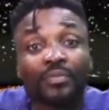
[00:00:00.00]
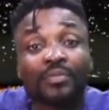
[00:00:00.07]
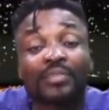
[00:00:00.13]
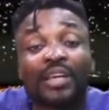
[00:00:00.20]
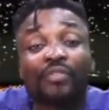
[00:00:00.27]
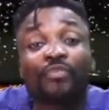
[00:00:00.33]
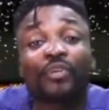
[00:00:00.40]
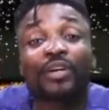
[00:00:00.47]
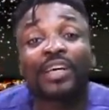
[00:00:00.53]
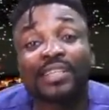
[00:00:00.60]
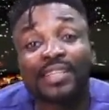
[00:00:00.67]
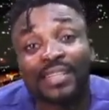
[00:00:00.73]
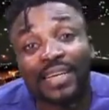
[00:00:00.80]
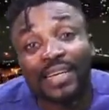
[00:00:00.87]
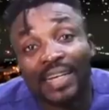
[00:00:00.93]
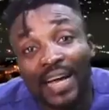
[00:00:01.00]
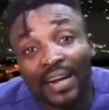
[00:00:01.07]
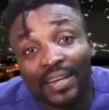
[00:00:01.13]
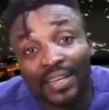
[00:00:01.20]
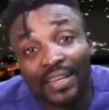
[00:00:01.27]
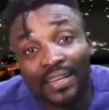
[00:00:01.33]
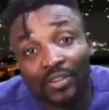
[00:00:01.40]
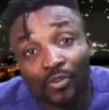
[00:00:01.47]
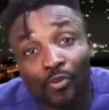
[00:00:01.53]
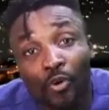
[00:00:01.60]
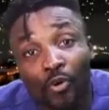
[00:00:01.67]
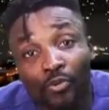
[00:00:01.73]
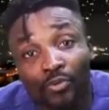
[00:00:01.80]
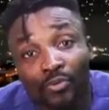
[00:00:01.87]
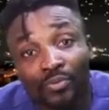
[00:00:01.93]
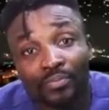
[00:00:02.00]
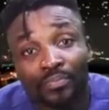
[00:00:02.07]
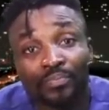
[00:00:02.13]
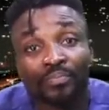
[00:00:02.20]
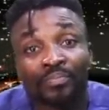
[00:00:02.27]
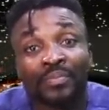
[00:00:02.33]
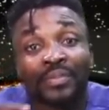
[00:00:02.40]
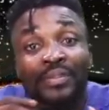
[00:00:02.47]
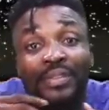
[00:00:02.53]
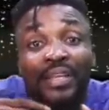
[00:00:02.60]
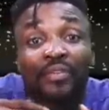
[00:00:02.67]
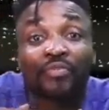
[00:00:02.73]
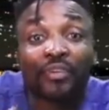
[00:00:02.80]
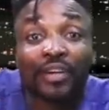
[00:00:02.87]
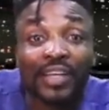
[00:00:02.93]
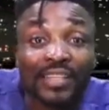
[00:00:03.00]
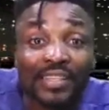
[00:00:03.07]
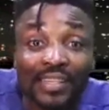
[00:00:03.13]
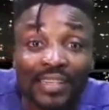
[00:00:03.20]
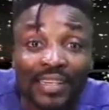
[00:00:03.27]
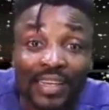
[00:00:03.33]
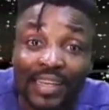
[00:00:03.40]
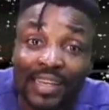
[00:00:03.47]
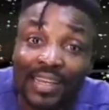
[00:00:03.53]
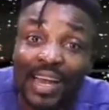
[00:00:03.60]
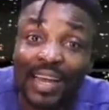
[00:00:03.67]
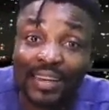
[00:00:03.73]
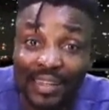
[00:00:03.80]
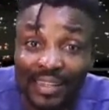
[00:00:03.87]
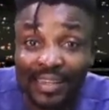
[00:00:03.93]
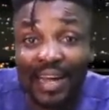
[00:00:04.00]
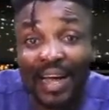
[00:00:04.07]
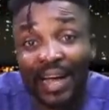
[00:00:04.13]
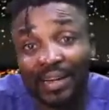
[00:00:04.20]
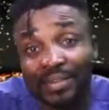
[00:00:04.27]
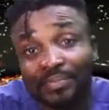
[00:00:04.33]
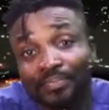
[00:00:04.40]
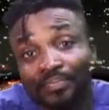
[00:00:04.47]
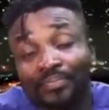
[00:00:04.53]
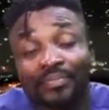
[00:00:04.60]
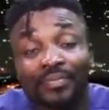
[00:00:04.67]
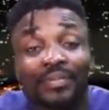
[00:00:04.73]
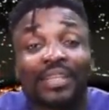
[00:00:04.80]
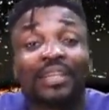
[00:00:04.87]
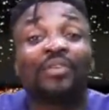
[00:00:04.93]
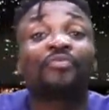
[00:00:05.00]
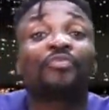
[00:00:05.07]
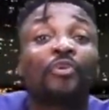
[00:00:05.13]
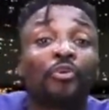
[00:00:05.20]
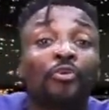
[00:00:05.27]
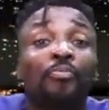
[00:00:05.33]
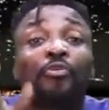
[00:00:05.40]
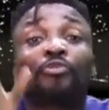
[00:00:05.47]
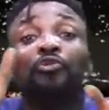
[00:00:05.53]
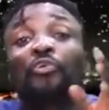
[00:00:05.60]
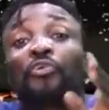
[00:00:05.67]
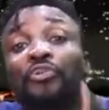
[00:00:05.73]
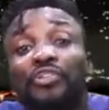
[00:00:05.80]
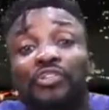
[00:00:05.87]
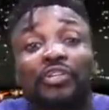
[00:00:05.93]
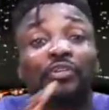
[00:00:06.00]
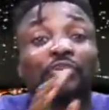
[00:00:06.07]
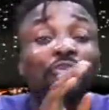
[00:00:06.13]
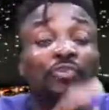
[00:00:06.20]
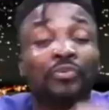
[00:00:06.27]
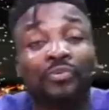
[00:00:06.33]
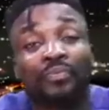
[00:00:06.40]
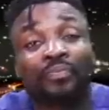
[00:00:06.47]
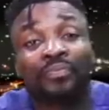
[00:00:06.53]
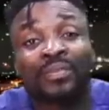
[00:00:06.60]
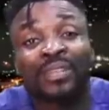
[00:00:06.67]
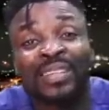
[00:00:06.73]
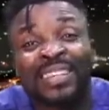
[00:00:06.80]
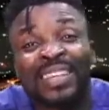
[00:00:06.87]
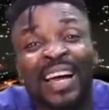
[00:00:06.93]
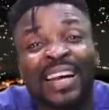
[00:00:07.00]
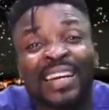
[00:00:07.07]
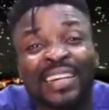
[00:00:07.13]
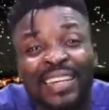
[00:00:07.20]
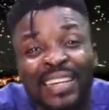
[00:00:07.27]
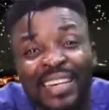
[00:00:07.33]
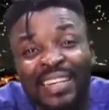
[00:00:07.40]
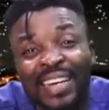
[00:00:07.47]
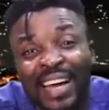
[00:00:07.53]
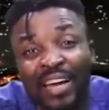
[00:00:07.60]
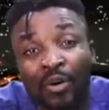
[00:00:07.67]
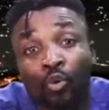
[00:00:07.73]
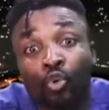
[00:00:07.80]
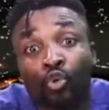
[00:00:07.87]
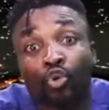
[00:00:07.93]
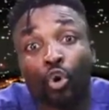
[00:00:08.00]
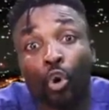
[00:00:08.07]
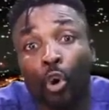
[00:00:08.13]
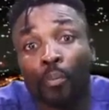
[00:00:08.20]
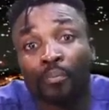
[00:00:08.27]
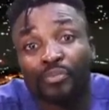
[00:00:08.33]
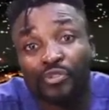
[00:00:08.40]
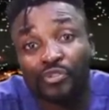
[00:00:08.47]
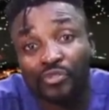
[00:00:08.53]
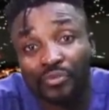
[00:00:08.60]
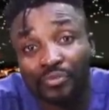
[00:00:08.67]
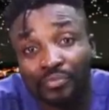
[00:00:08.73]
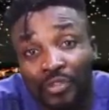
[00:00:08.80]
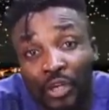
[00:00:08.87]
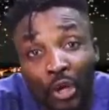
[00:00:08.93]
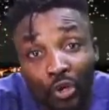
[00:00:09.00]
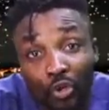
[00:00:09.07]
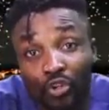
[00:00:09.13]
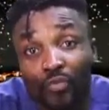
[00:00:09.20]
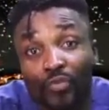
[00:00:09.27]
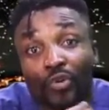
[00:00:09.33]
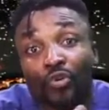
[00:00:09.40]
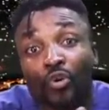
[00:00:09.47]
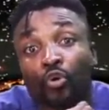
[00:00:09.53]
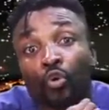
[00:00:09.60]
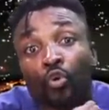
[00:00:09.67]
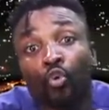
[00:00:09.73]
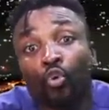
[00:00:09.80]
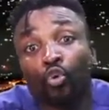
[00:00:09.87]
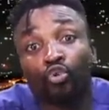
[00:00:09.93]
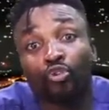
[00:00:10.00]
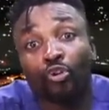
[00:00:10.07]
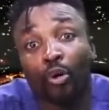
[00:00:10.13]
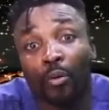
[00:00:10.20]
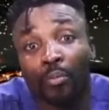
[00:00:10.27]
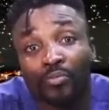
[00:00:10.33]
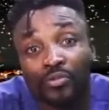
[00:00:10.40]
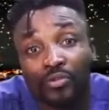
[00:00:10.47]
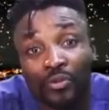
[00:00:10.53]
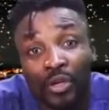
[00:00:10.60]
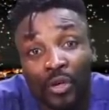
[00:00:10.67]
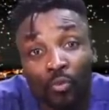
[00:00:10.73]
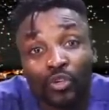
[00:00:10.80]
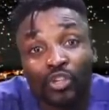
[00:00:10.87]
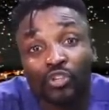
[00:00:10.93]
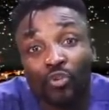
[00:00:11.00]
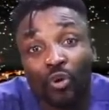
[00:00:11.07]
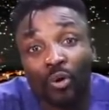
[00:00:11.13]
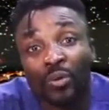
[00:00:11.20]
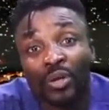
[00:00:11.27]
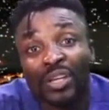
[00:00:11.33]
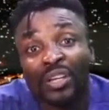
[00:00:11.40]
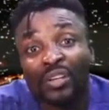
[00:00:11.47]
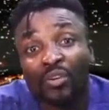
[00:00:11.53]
they forget, say, they carry gun. They forget, say, they carry car. They follow motorists, they do. Now, then, I hoodlums. Those of you who don't know hoodlums, which is called